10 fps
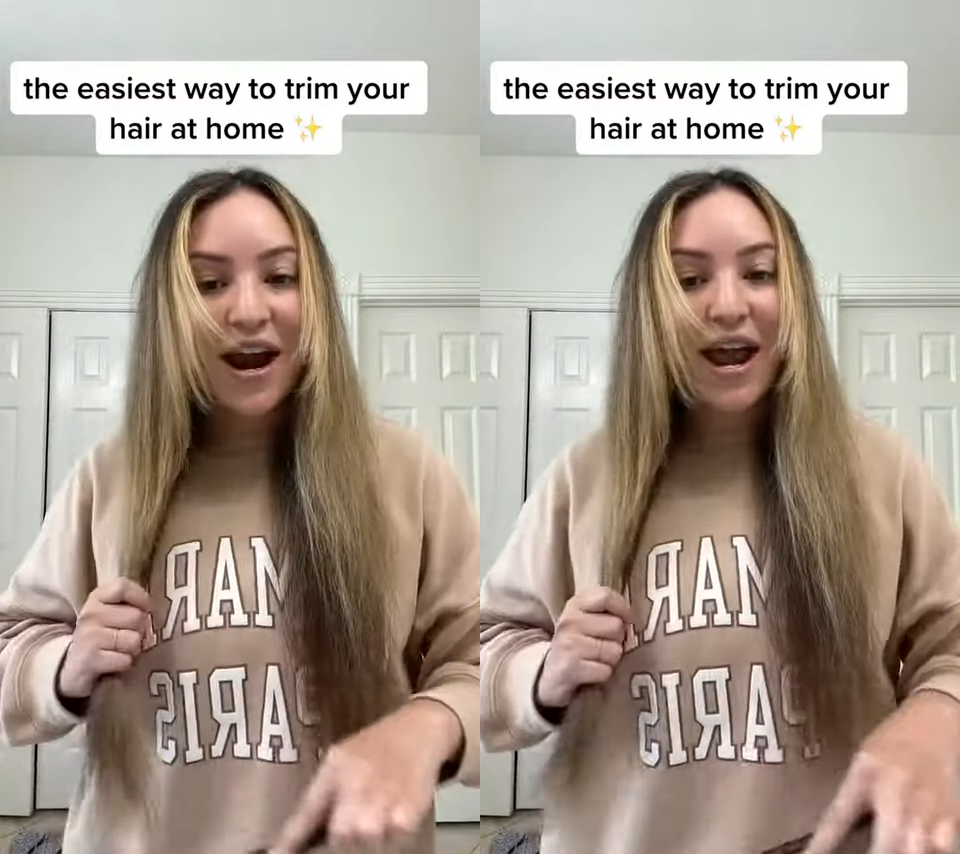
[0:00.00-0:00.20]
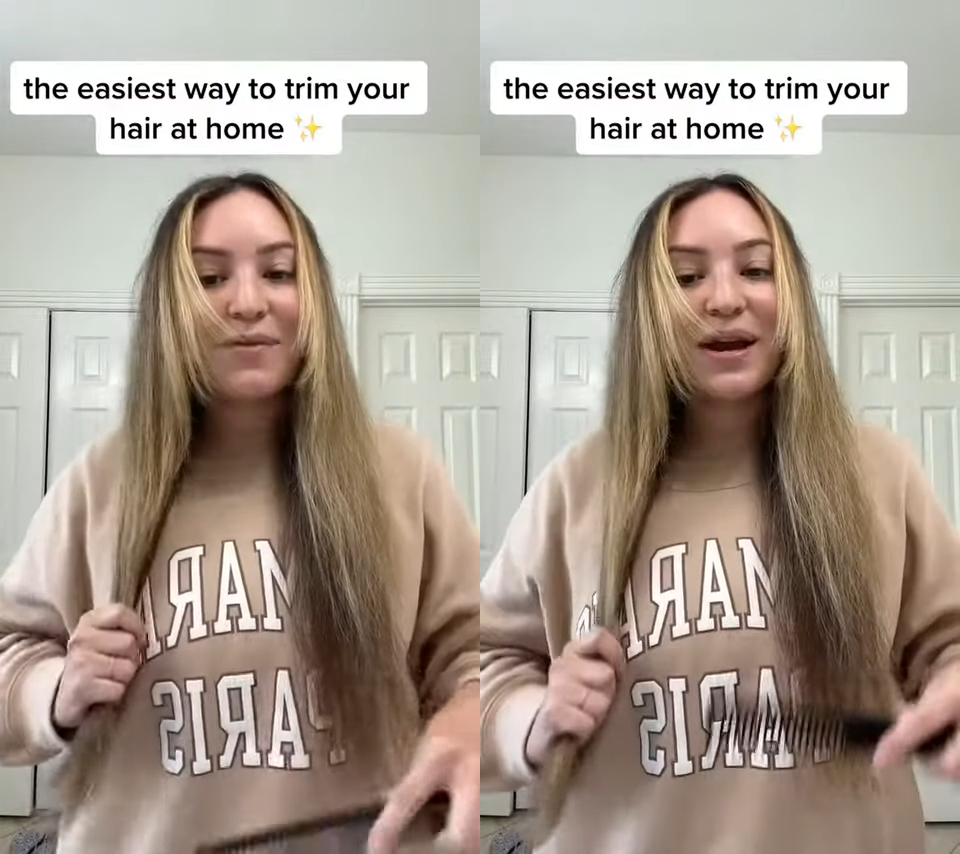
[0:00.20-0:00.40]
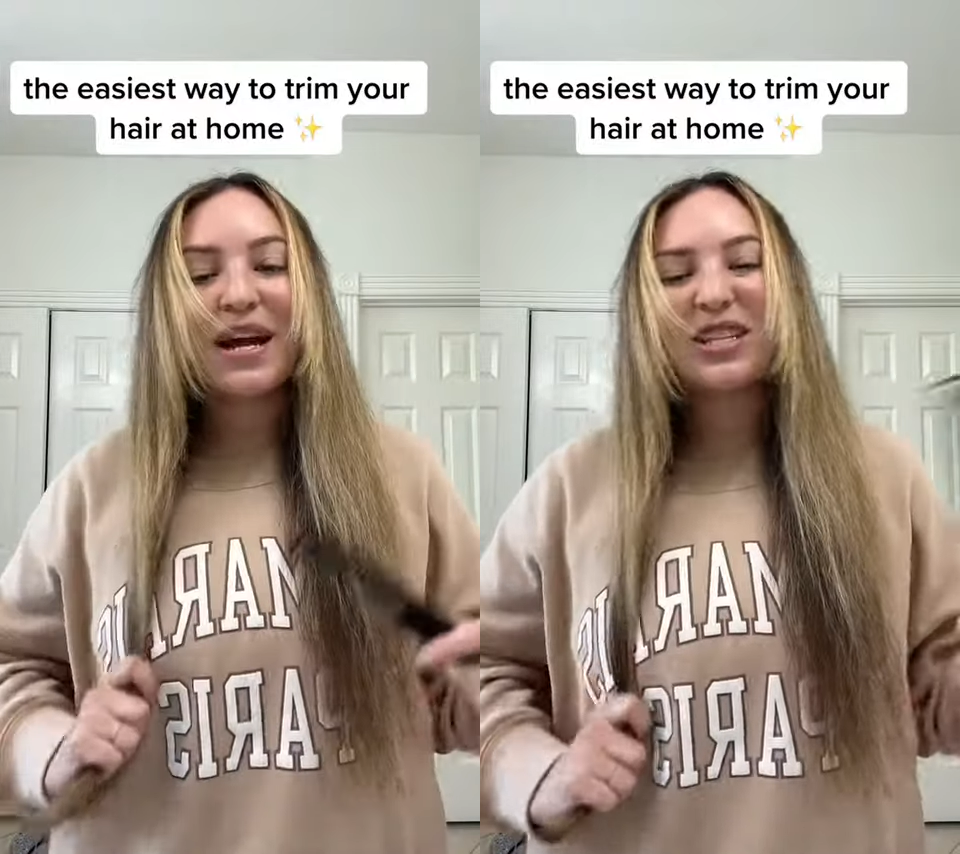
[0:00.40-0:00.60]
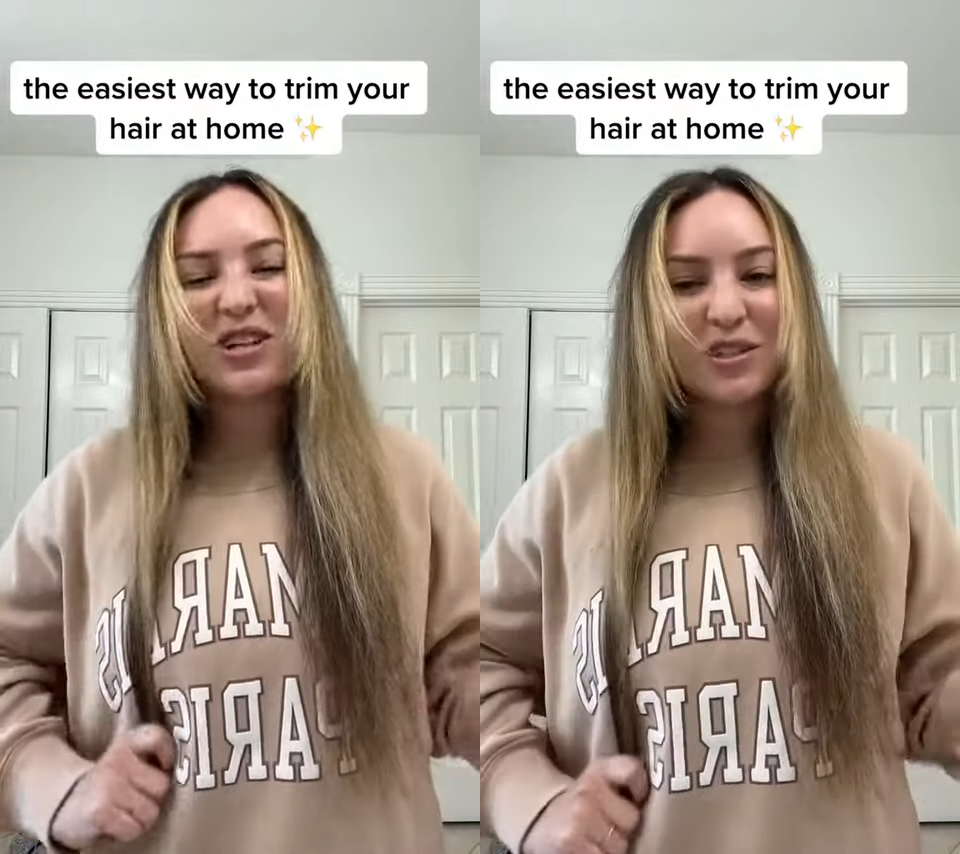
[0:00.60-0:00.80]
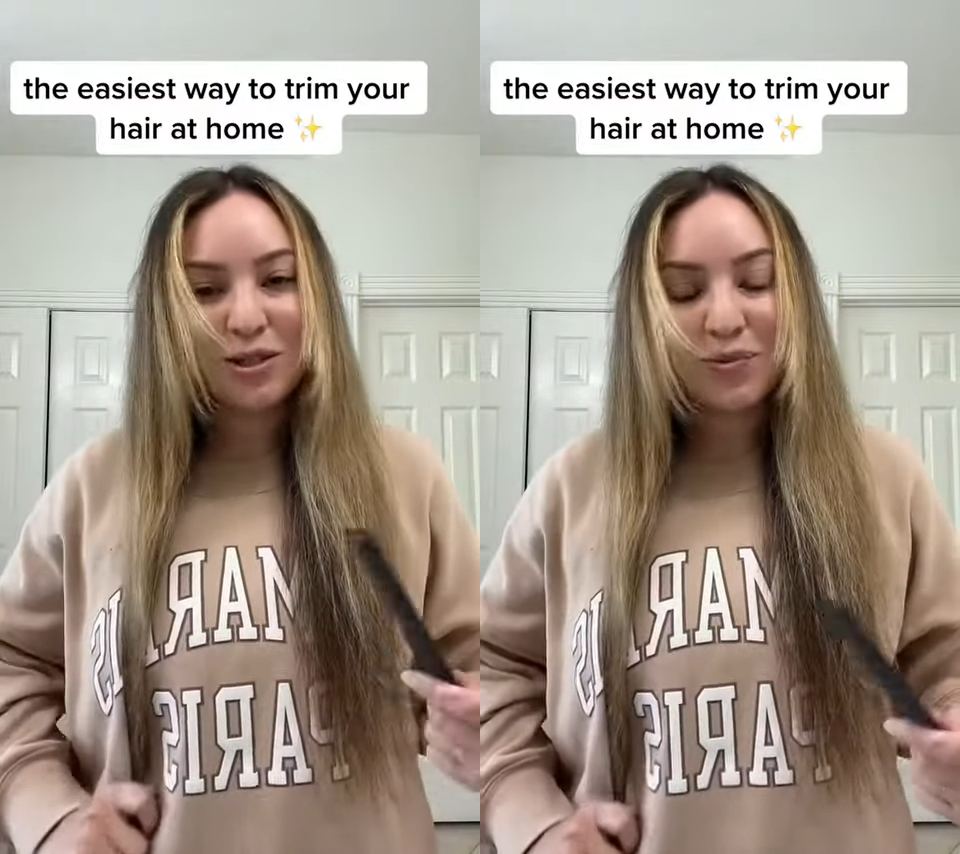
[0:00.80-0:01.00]
and my hair is
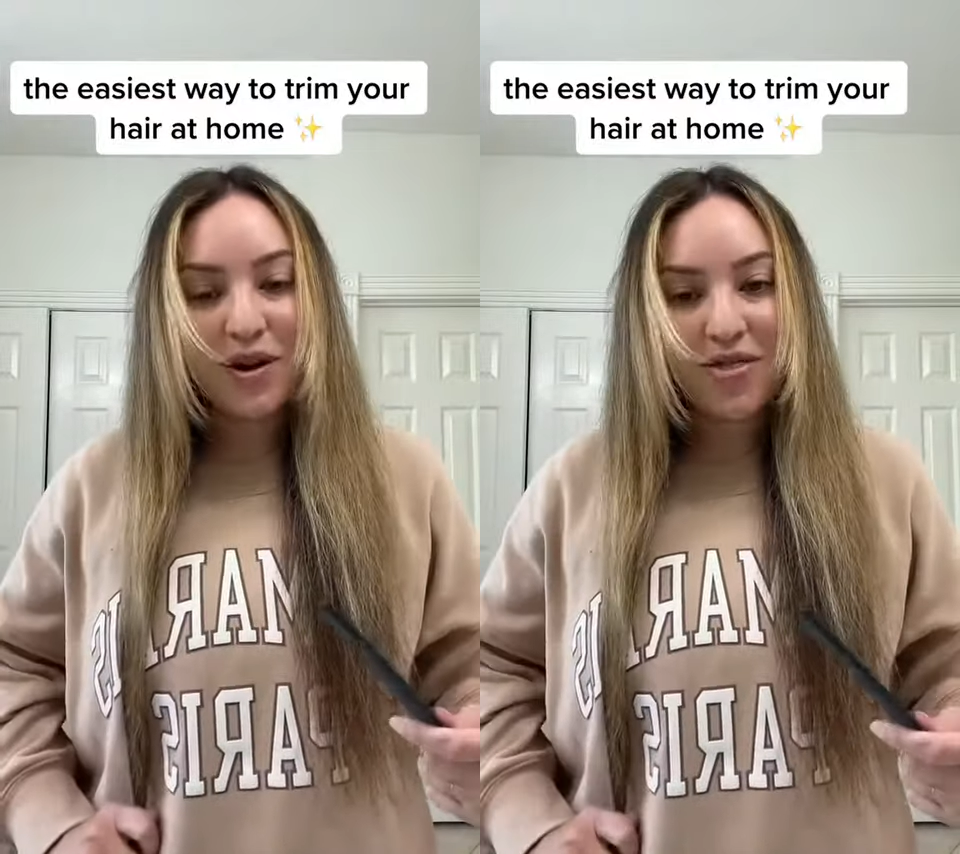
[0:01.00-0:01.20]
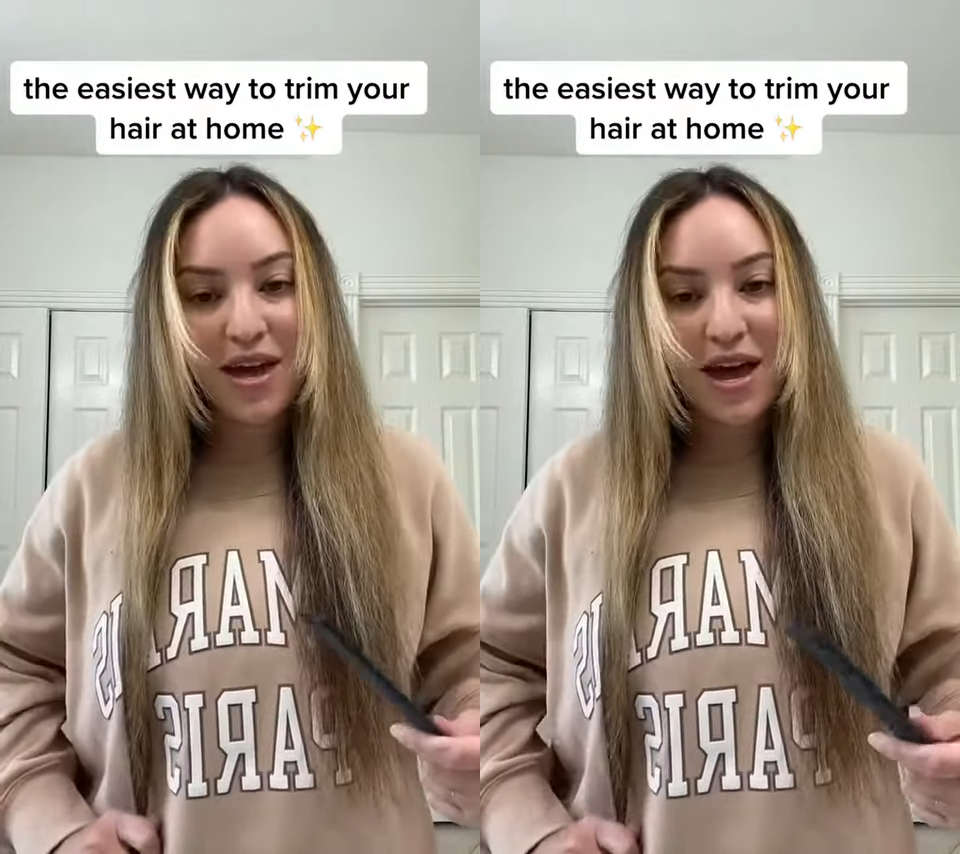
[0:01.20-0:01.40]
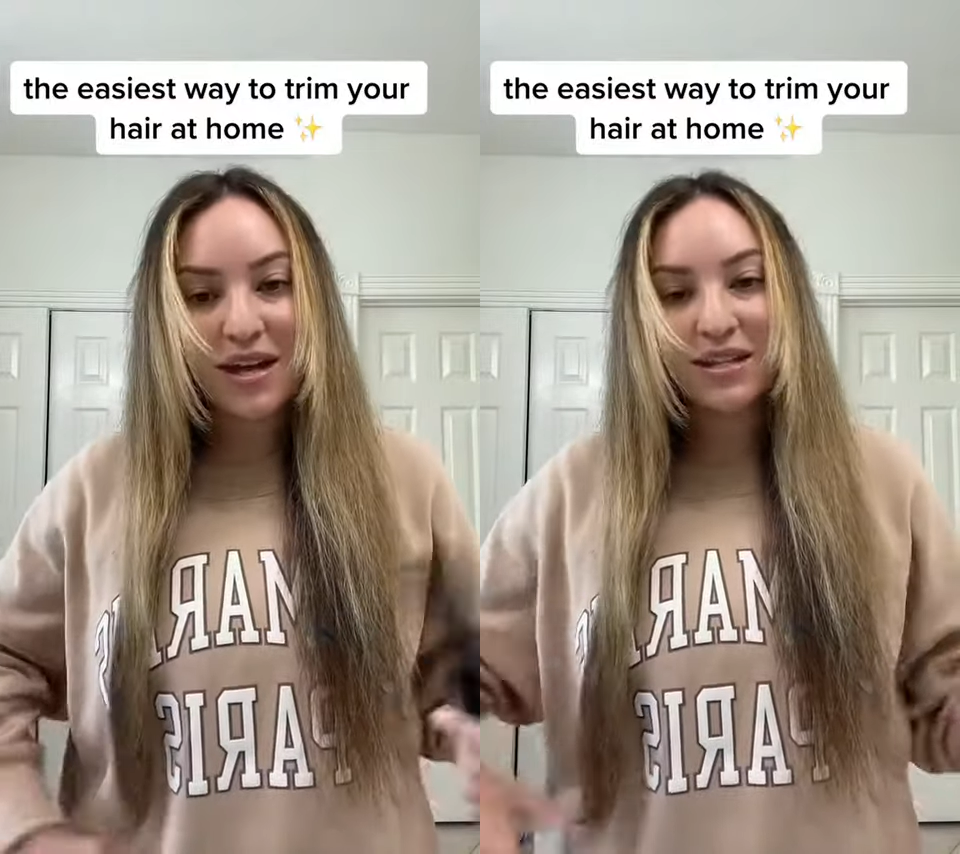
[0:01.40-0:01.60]
not super thick,